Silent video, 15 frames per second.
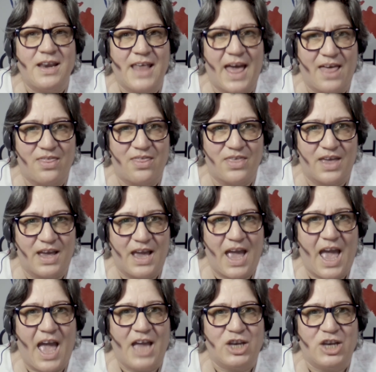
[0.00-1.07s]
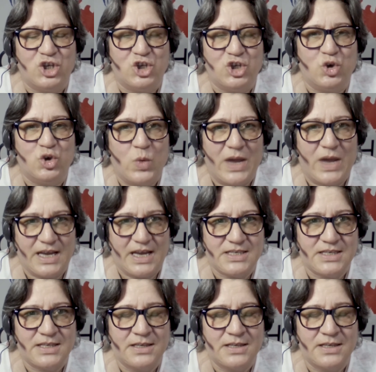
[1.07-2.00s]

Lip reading: that thing and do it.